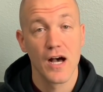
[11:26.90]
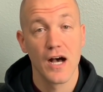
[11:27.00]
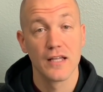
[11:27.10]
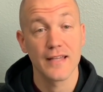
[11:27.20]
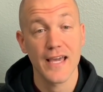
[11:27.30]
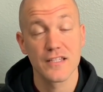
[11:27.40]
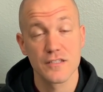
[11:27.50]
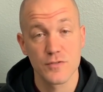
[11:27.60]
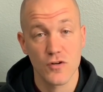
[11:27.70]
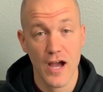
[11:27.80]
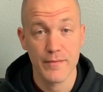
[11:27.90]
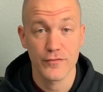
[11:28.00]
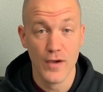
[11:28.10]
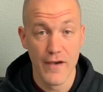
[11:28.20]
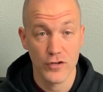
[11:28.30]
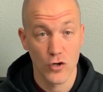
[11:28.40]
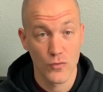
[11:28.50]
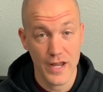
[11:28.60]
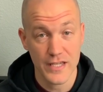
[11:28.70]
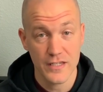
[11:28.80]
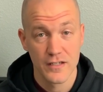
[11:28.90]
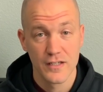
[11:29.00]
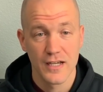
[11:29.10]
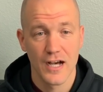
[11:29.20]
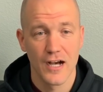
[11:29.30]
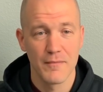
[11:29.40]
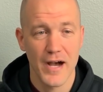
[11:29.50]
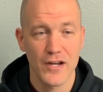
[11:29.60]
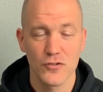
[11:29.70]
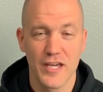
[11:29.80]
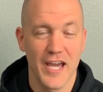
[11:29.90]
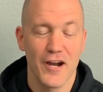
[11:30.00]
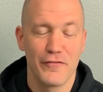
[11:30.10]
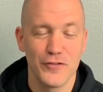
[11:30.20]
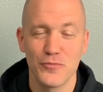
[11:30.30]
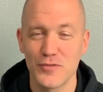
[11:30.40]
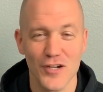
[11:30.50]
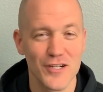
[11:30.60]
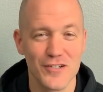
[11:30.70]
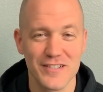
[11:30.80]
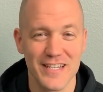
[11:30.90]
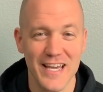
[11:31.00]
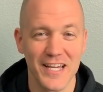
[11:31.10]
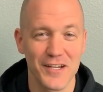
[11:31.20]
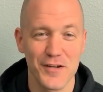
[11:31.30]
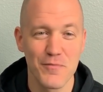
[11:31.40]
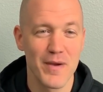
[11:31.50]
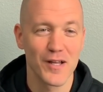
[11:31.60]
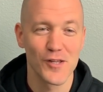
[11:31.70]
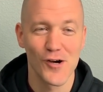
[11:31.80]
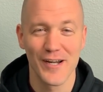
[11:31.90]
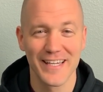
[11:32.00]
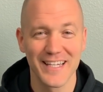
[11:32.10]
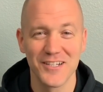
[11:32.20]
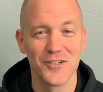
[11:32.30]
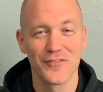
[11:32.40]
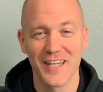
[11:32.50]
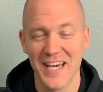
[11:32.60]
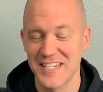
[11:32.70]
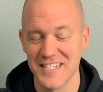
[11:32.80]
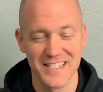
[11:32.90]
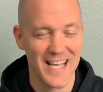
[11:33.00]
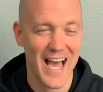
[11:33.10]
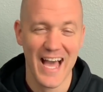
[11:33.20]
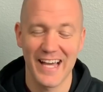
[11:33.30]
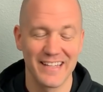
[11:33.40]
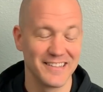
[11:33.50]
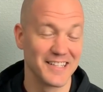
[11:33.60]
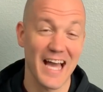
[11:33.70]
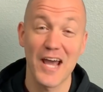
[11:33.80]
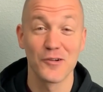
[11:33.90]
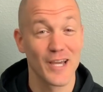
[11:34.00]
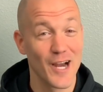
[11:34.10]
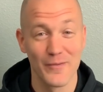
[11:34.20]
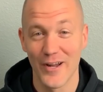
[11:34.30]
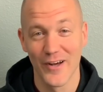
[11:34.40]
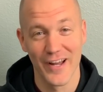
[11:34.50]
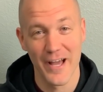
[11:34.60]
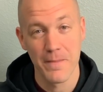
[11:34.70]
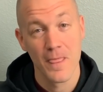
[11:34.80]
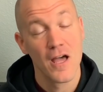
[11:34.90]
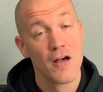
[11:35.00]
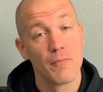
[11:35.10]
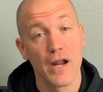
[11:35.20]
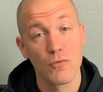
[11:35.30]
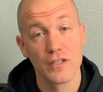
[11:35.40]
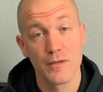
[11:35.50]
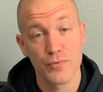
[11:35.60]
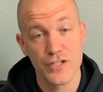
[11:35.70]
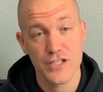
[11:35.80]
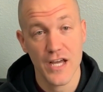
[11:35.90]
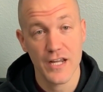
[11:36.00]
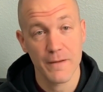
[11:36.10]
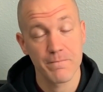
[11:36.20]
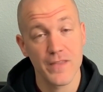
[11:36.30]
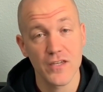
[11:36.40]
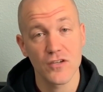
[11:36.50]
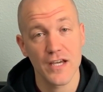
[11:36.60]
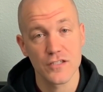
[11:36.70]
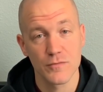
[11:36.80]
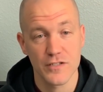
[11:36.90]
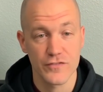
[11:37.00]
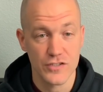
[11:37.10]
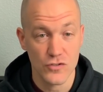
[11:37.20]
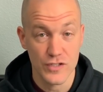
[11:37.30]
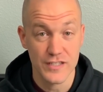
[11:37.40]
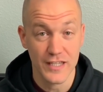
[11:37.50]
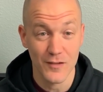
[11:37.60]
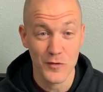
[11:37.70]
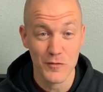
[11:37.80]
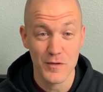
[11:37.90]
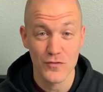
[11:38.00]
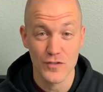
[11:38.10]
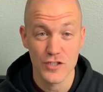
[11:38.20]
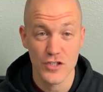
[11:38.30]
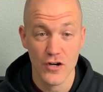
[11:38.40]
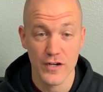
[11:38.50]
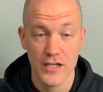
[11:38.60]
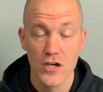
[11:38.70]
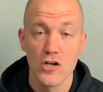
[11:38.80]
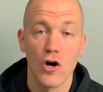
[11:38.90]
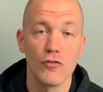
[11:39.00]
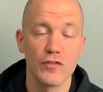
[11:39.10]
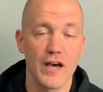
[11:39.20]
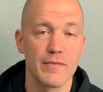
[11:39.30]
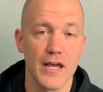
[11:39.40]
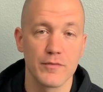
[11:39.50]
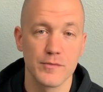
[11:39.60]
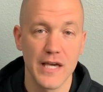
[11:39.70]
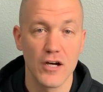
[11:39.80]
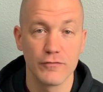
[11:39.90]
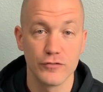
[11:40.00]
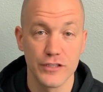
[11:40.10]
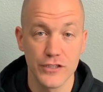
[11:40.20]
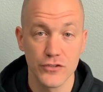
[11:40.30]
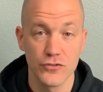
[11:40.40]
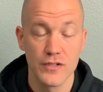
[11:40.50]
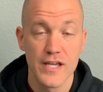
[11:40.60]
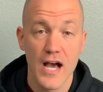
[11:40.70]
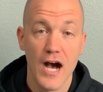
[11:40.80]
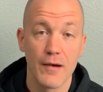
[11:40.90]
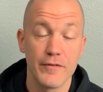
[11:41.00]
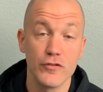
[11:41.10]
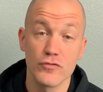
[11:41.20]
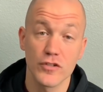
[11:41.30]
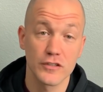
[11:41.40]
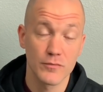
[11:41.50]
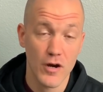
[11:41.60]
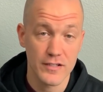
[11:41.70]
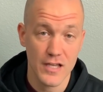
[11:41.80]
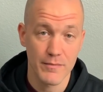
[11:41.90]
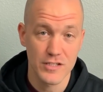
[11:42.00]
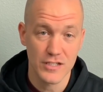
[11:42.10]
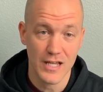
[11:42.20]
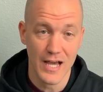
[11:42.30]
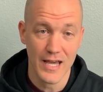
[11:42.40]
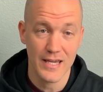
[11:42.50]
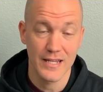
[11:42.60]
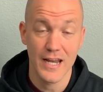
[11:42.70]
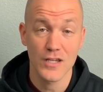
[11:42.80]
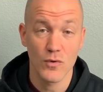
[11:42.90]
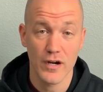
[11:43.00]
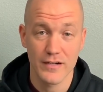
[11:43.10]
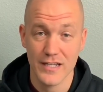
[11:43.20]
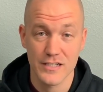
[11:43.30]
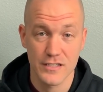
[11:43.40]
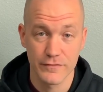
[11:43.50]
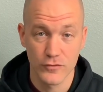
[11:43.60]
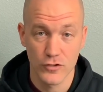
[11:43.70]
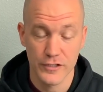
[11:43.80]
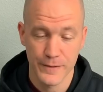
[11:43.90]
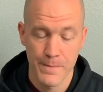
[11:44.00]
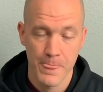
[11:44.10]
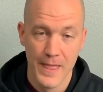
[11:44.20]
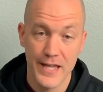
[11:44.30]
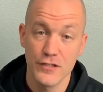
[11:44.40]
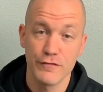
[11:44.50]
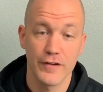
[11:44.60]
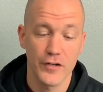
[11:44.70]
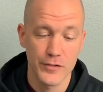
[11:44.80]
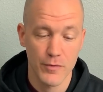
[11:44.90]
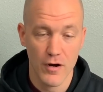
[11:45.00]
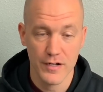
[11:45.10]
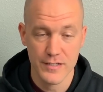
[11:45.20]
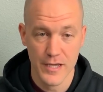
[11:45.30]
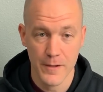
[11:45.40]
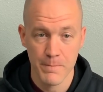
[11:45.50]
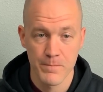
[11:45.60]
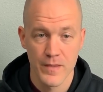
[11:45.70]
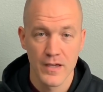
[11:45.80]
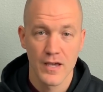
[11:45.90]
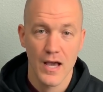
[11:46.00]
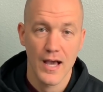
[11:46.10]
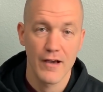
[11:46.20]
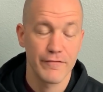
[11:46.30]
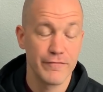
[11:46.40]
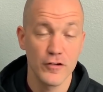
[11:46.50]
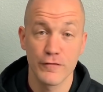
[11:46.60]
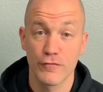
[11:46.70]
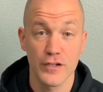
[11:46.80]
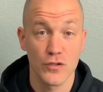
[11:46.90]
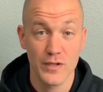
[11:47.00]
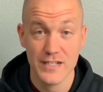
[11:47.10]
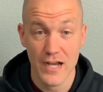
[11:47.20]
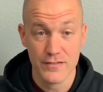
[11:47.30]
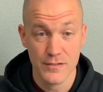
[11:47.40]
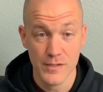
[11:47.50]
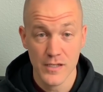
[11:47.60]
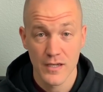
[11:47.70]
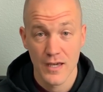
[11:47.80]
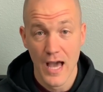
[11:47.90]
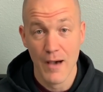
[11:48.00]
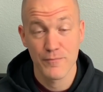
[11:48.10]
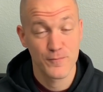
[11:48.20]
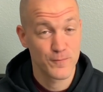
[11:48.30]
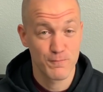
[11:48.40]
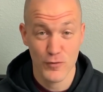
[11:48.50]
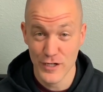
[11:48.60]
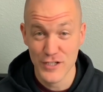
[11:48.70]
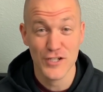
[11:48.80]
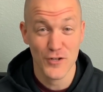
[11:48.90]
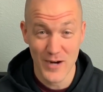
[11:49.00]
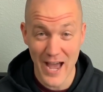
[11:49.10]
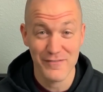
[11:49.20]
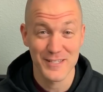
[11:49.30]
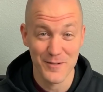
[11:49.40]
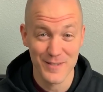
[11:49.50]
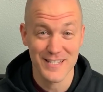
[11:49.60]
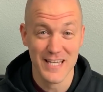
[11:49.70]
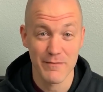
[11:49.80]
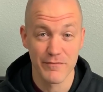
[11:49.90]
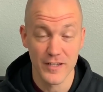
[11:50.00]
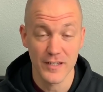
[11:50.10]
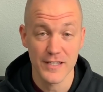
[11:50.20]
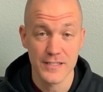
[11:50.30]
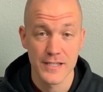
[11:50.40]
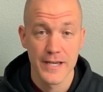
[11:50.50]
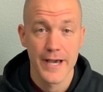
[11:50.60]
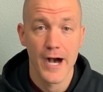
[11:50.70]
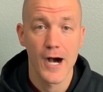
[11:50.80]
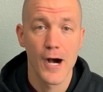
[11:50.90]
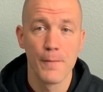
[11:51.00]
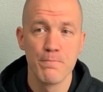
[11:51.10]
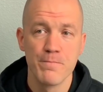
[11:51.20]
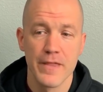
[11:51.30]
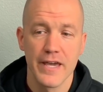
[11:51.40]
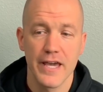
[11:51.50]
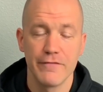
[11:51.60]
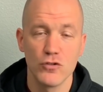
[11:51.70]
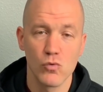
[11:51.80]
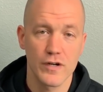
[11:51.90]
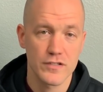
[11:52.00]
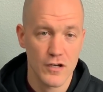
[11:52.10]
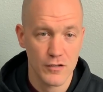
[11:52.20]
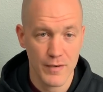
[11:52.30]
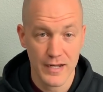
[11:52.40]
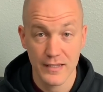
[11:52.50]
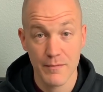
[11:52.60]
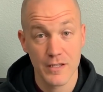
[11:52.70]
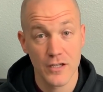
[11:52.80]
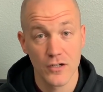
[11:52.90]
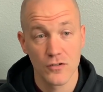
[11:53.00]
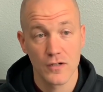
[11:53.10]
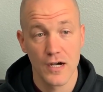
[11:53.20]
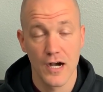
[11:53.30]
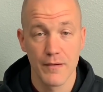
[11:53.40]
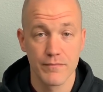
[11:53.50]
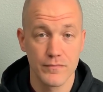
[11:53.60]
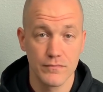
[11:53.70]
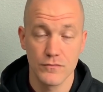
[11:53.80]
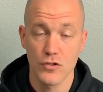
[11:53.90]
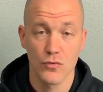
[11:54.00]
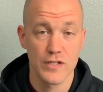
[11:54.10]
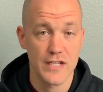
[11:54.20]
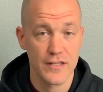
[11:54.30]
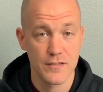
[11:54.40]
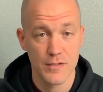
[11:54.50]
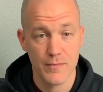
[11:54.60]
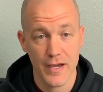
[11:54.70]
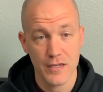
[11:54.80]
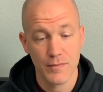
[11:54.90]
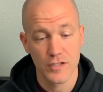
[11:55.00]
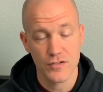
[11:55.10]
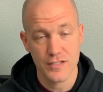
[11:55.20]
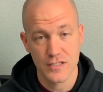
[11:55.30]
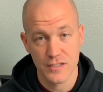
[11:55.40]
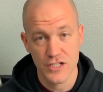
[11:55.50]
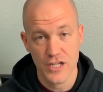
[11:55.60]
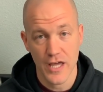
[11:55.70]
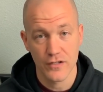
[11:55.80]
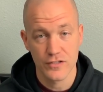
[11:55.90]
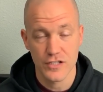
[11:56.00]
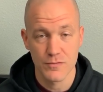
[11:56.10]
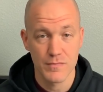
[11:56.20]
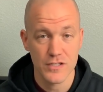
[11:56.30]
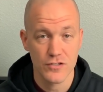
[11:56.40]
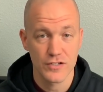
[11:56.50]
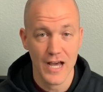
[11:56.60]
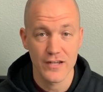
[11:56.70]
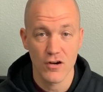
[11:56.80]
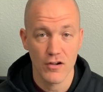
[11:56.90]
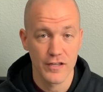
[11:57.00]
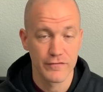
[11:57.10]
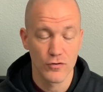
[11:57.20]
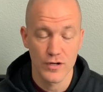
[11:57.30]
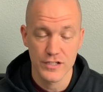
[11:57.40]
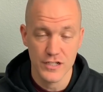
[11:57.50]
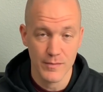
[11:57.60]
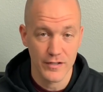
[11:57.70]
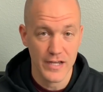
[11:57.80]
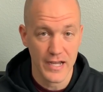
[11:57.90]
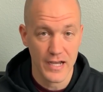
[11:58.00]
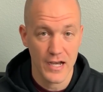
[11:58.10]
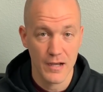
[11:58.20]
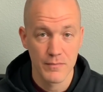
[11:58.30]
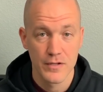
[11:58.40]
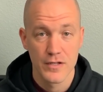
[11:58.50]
Like and subscribe if you haven't already. I don't care if you turn your ding or your bell on and get notifications. I don't care about all that. But I really appreciate it. Thank you guys so much for sort of sticking with me through this journey. Hopefully I've been able to be helpful to you. If you took the bar exam in July in anywhere, not just in Florida, and you failed the bar exam, feel free to reach out to me. I'm pretty sure we're having some of the same feelings. If you want to talk about it, let me know. You can reach out to me. My email address is in the channel. It's just mr.darling4@gmail.com.